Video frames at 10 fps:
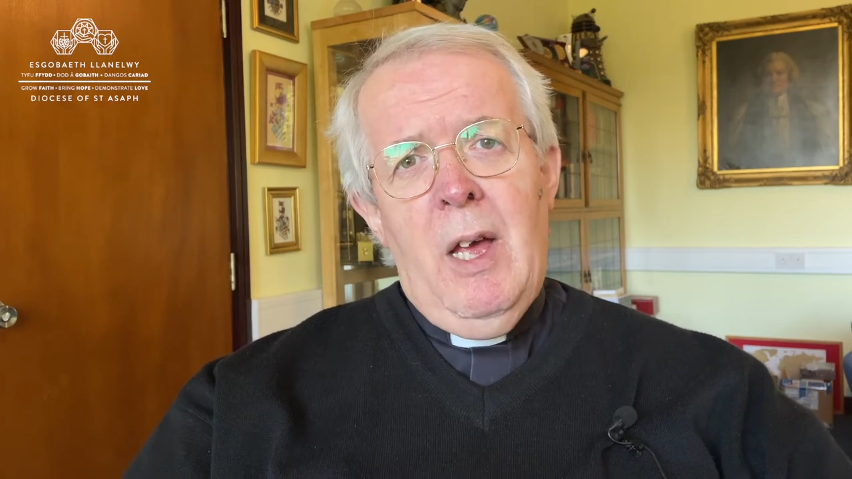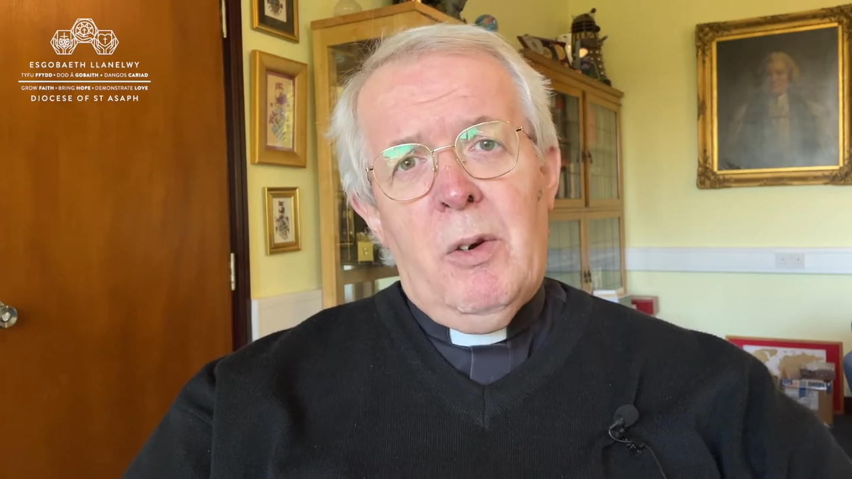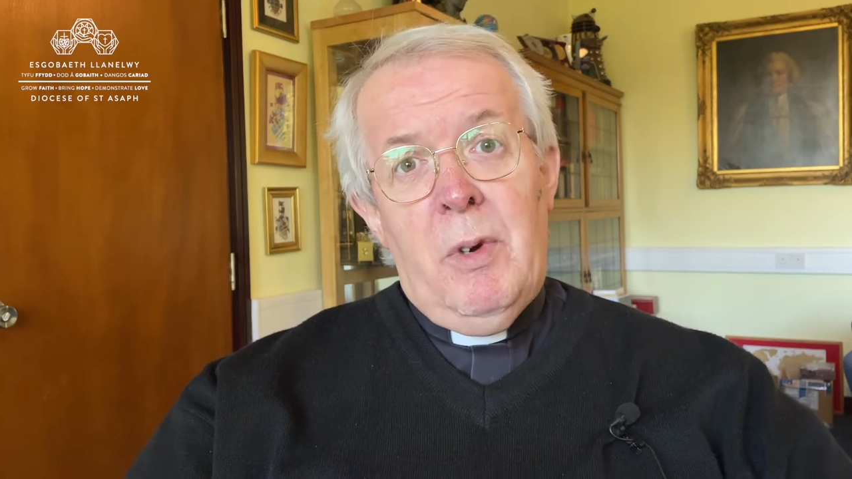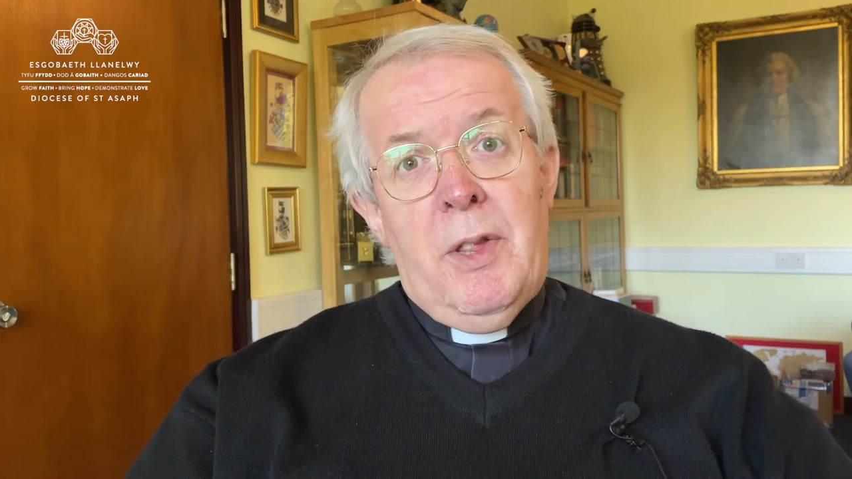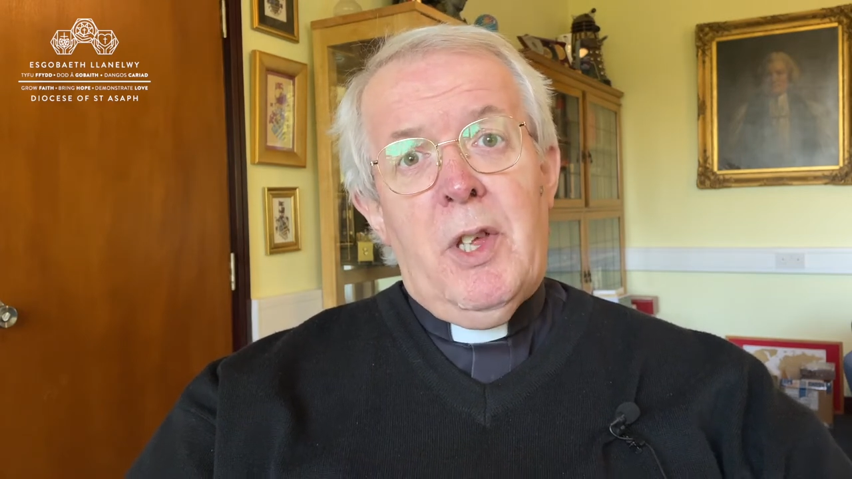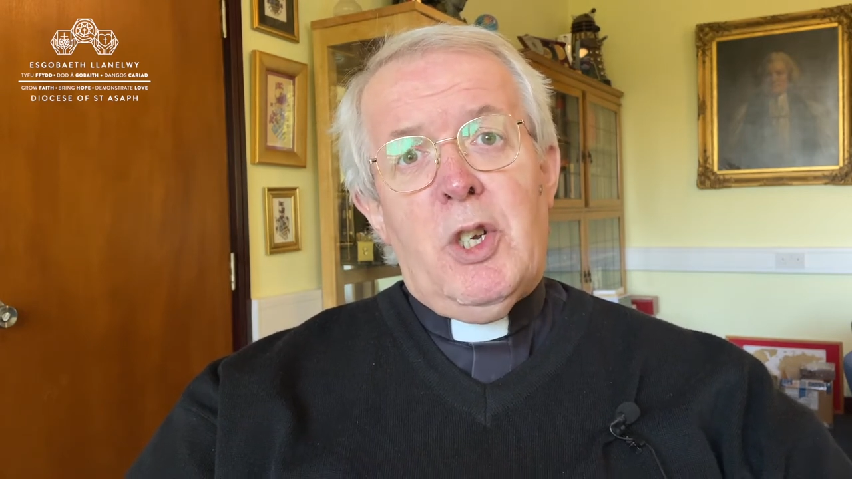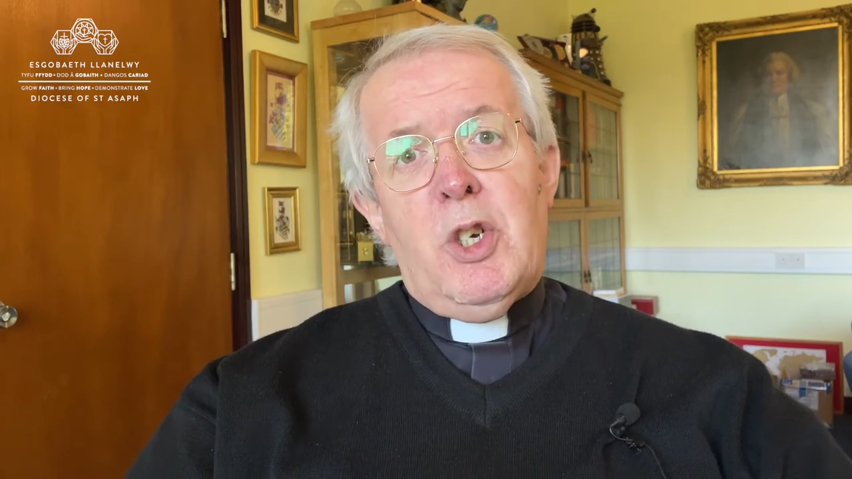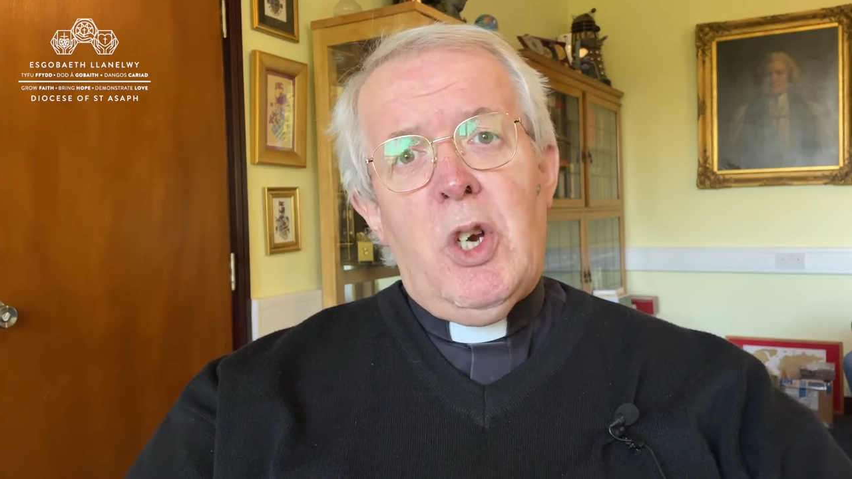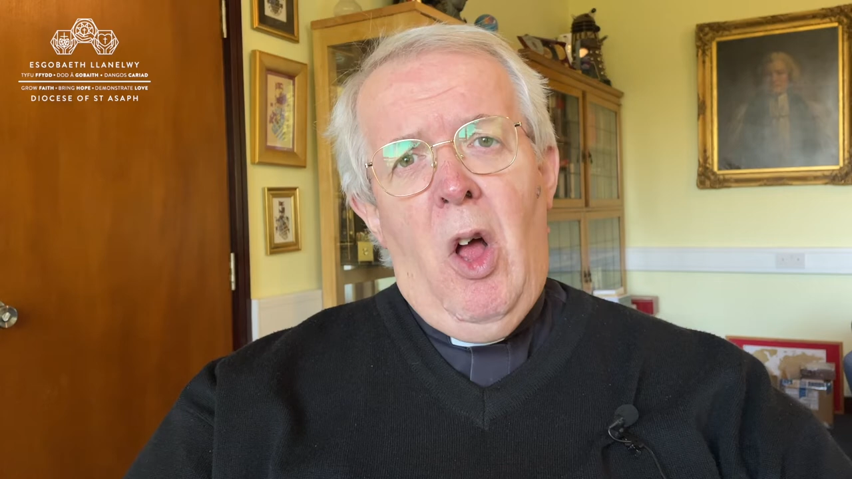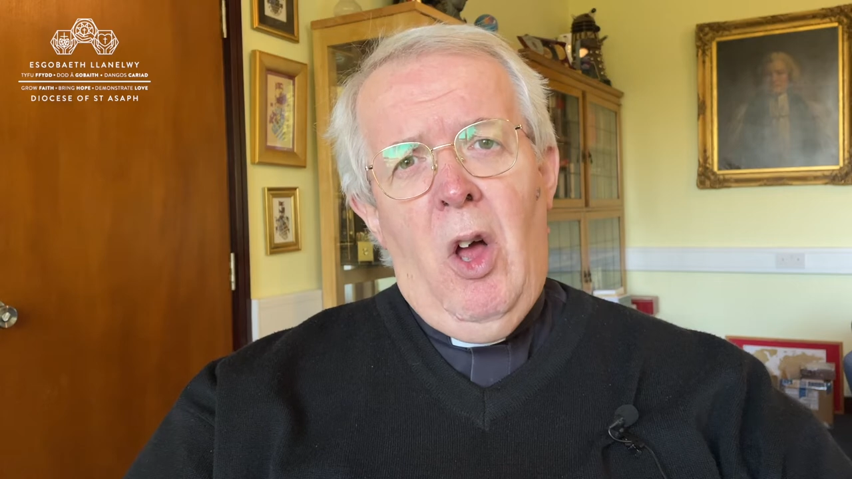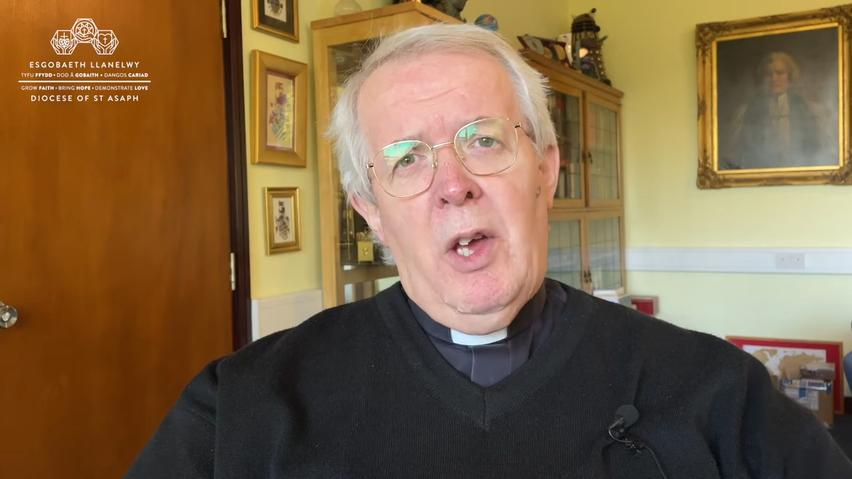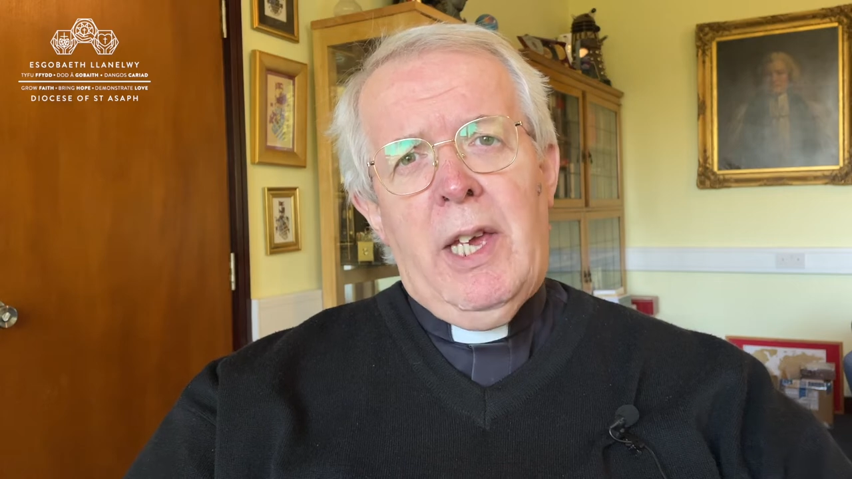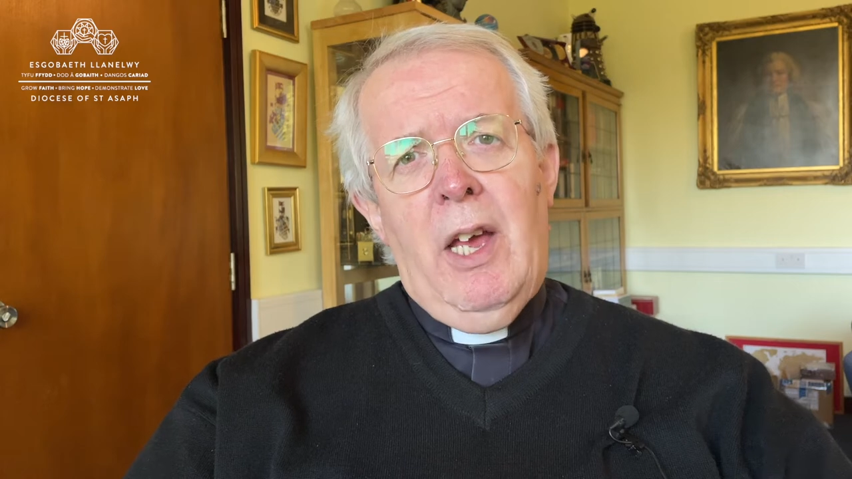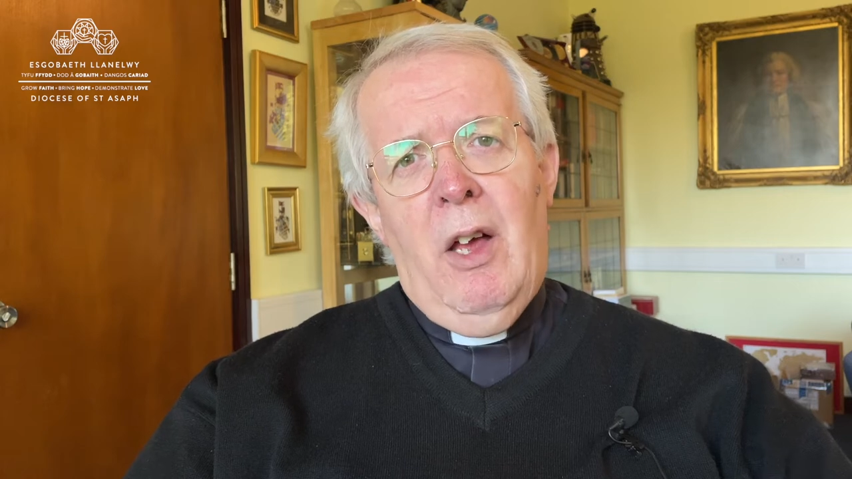with the joy